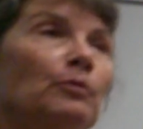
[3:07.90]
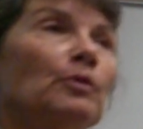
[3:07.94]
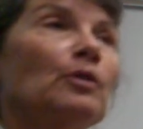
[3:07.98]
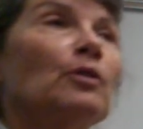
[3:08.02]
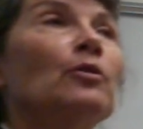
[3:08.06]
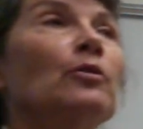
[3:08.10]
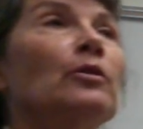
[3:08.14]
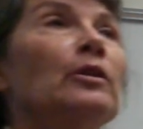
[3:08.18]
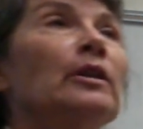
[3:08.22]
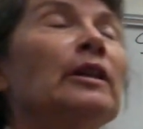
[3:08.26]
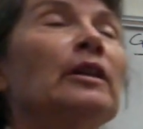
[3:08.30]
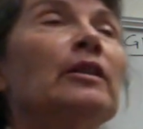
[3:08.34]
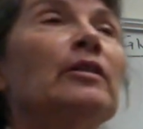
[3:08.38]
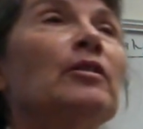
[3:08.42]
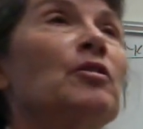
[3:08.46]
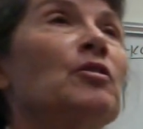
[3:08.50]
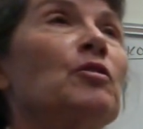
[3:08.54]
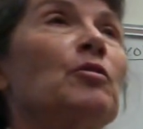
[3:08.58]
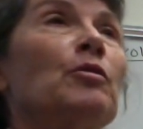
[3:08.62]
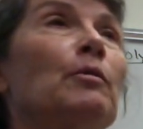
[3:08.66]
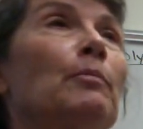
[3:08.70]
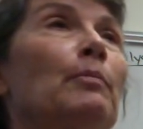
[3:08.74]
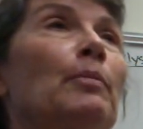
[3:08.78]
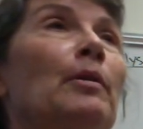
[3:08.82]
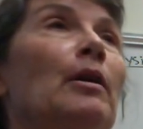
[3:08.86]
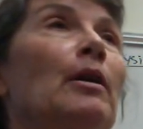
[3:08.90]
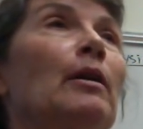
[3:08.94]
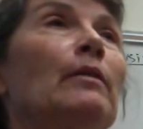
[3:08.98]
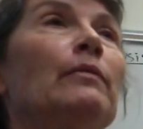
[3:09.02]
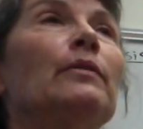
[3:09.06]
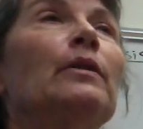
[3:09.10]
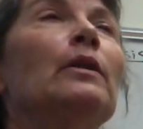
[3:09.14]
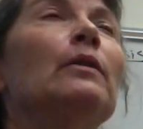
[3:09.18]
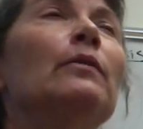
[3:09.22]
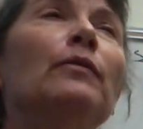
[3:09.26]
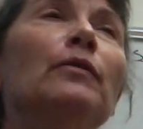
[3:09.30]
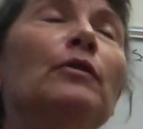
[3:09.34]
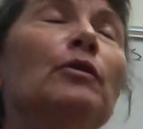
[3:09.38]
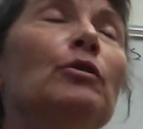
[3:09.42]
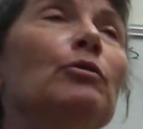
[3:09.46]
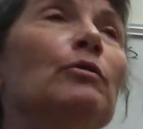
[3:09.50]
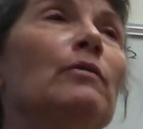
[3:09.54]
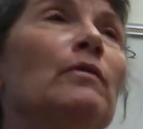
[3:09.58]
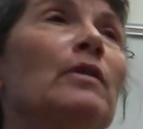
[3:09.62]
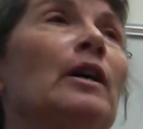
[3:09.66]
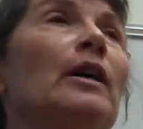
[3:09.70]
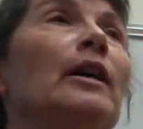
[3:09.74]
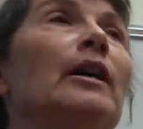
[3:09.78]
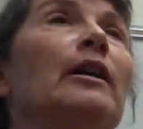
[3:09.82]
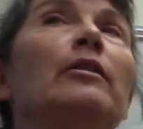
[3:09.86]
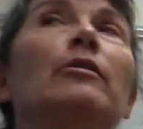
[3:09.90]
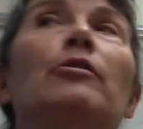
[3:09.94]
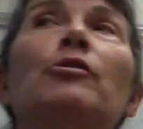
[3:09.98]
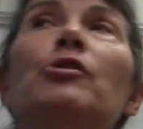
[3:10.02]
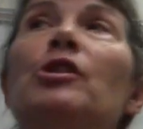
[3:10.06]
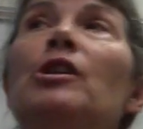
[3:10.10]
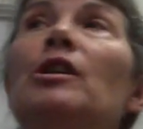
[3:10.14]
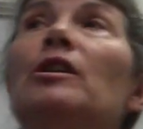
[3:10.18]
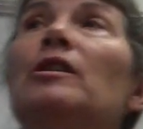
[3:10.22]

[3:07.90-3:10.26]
we're only going to strip off a few of the high energy